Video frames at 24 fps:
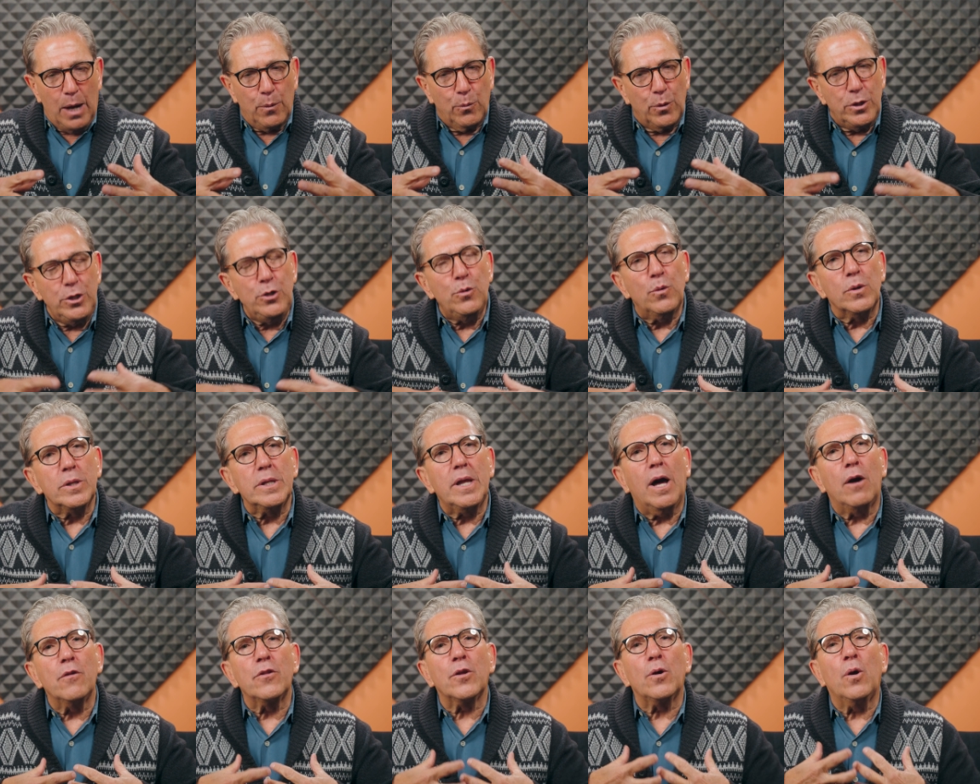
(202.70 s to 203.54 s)
And when you
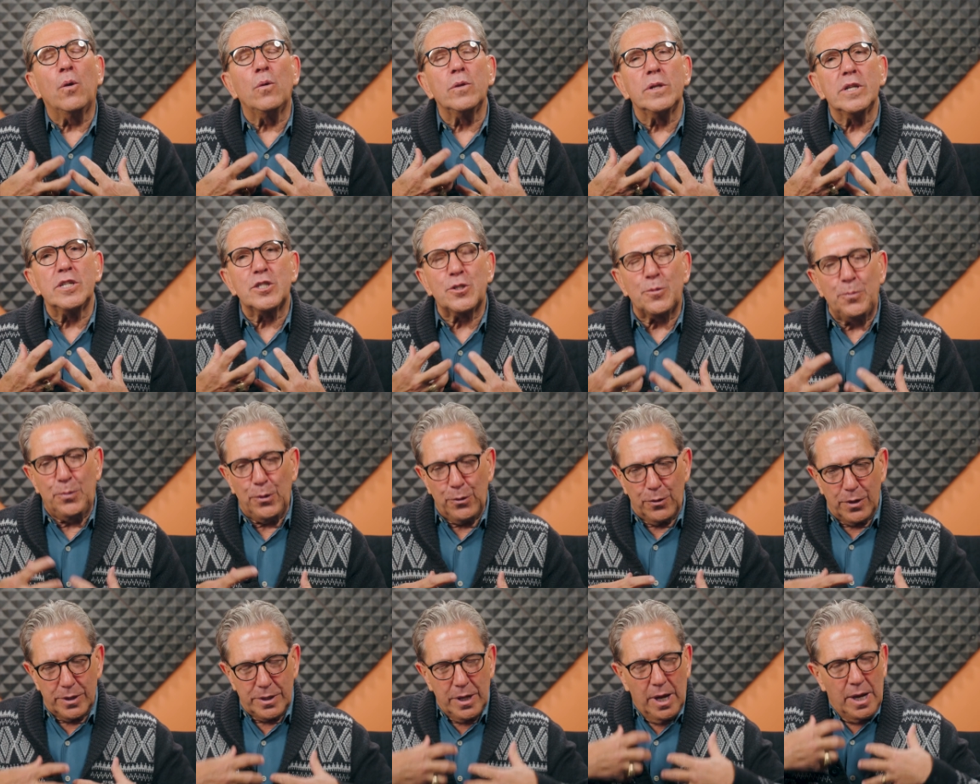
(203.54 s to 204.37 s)
allow the Holy
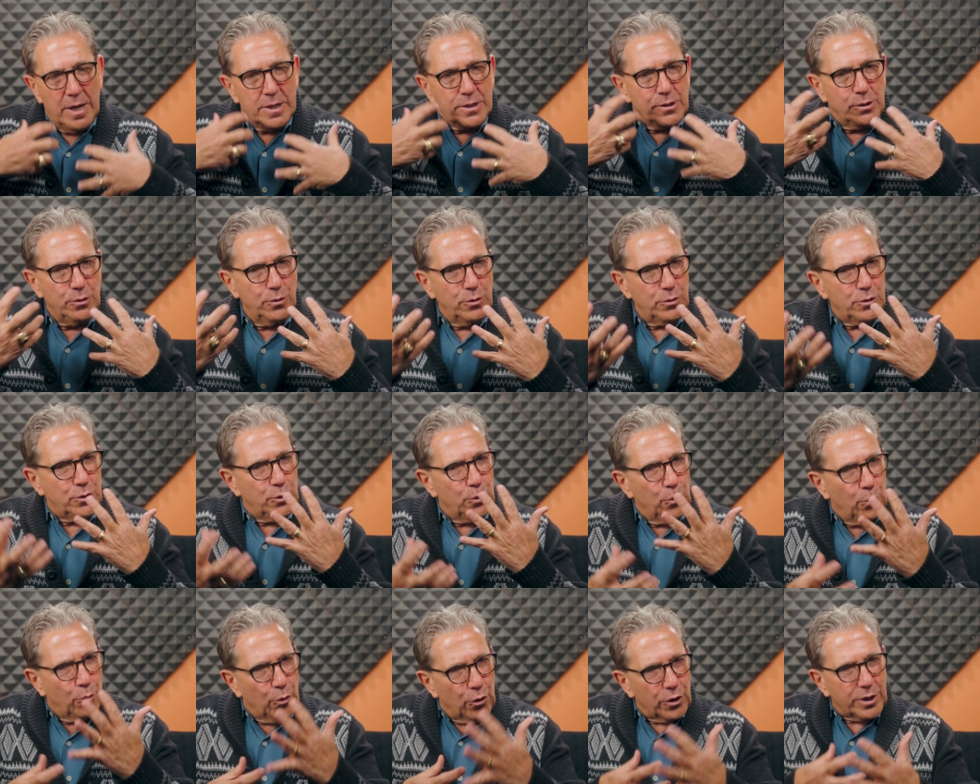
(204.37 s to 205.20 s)
Spirit to,
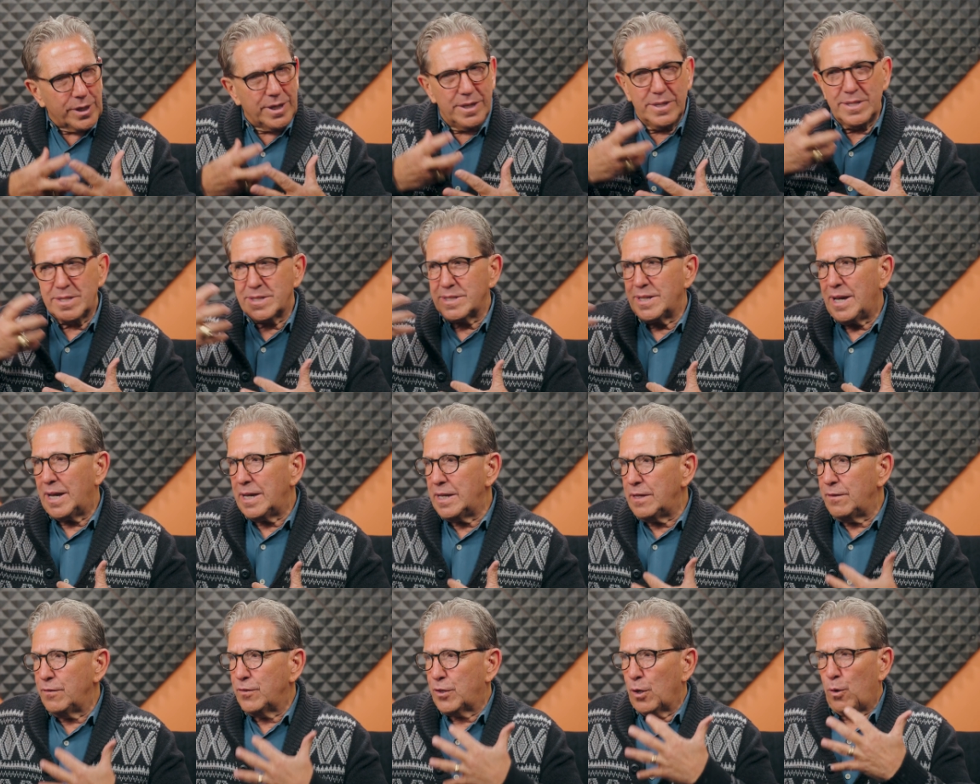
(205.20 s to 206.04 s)
to work
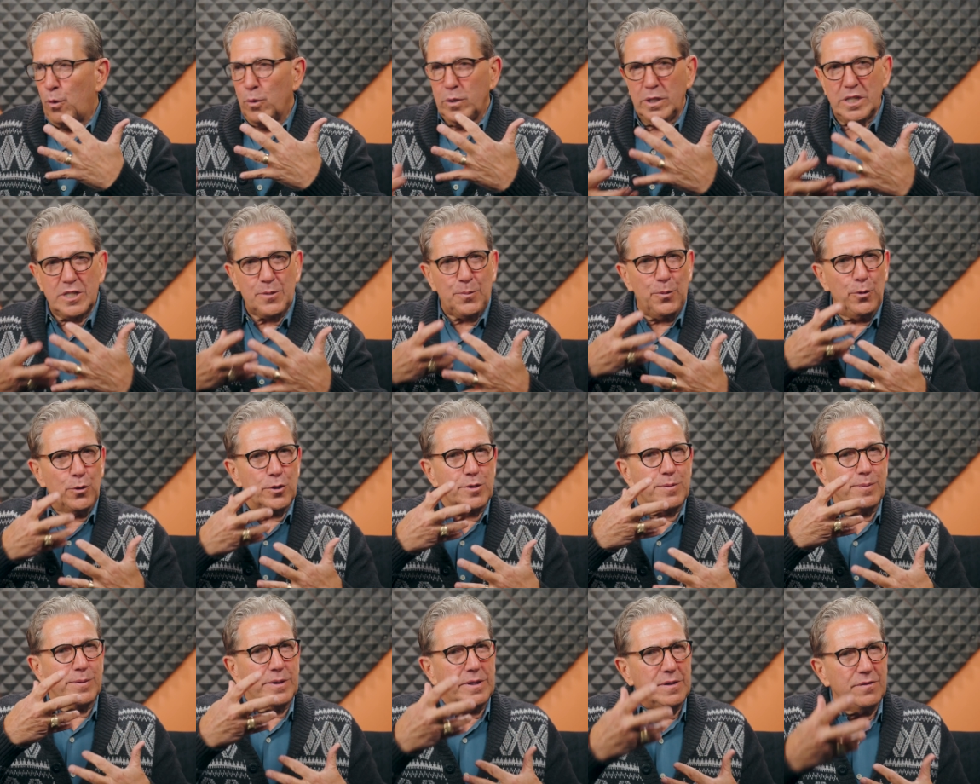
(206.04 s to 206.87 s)
inside of you, the Holy Spirit
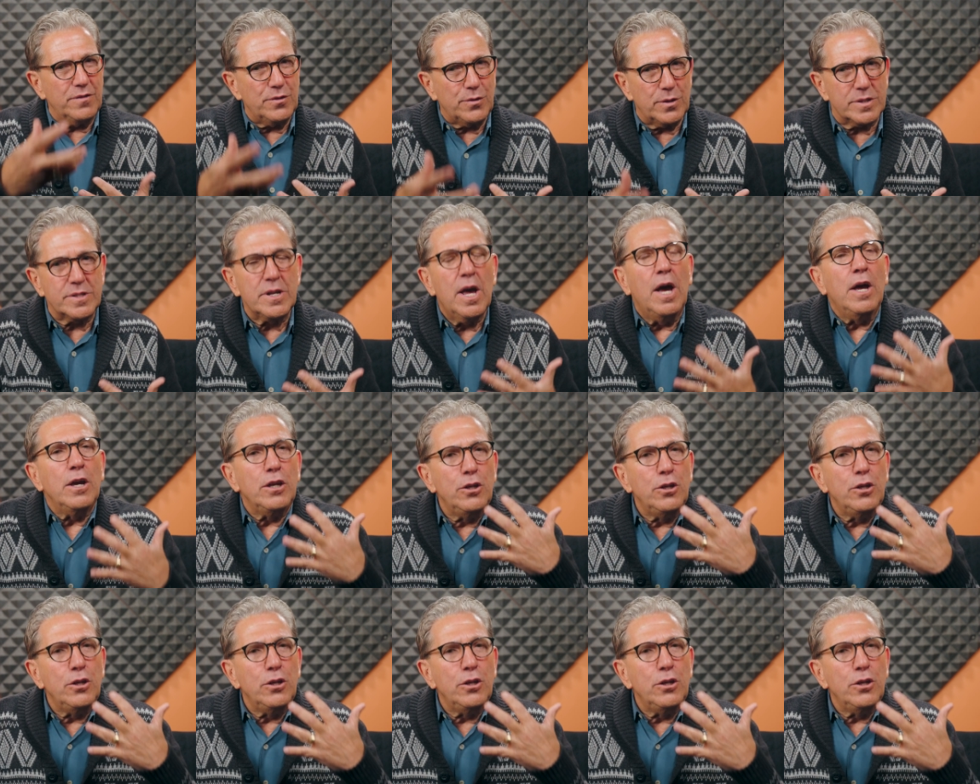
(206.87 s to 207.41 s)
has been given to us,